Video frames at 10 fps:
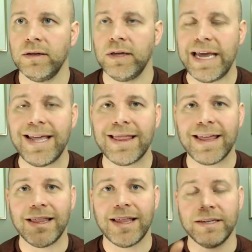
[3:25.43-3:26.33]

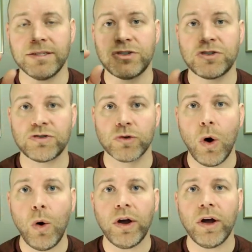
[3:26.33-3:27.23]
Anything that is
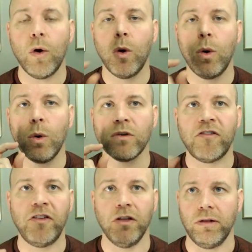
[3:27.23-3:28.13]
stroke or
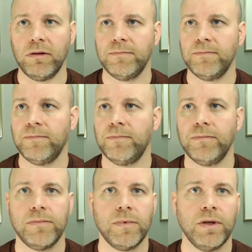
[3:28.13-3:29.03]
fill.
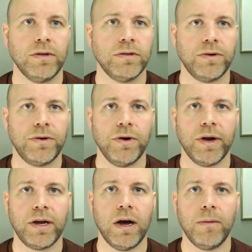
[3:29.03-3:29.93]
So here I
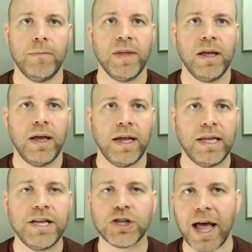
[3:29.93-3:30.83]
come, and
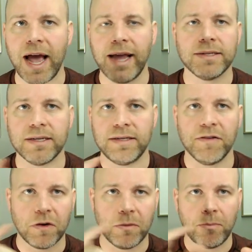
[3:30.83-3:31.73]
each line is a
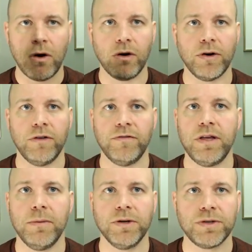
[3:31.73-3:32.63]
different part of the
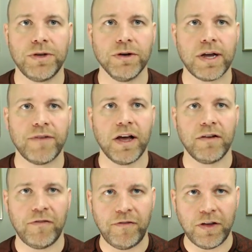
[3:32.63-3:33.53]
image. So here I've got a
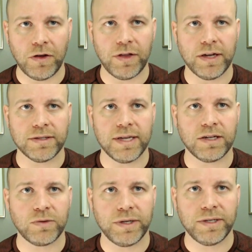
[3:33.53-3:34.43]
fill that is that
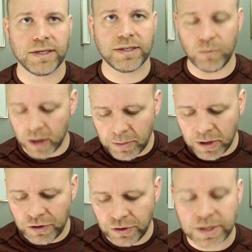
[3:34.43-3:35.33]
26. And what I'm going to
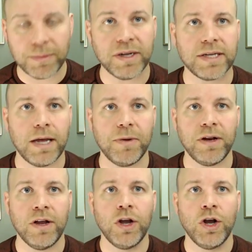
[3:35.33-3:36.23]
do is I'm going to type in
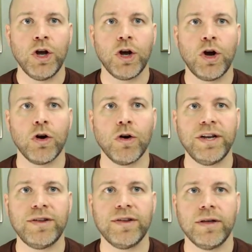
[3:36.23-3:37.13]

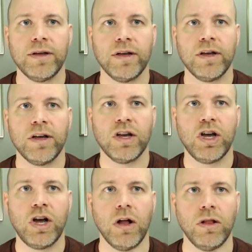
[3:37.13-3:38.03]

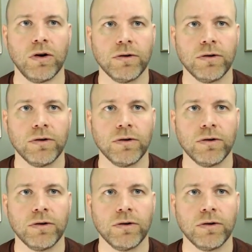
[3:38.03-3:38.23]
currentColor.